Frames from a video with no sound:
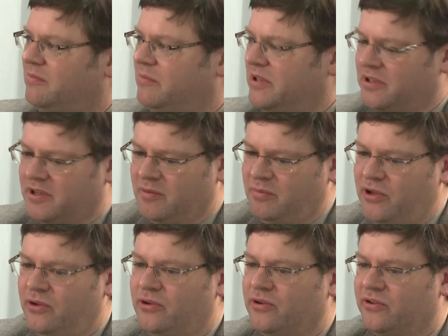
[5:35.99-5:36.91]
but the
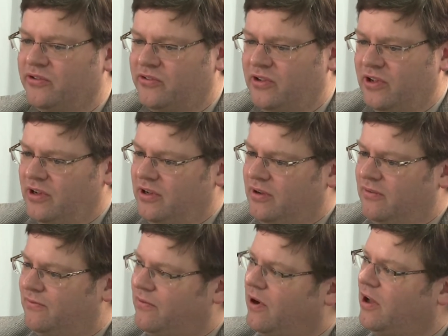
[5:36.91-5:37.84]
computers
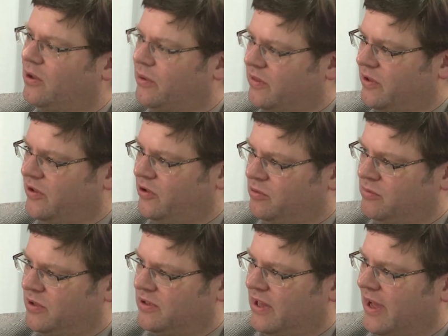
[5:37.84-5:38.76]
following the
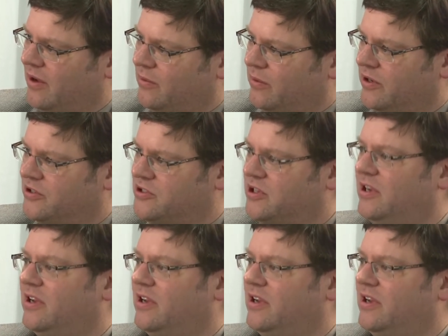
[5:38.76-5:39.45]
human language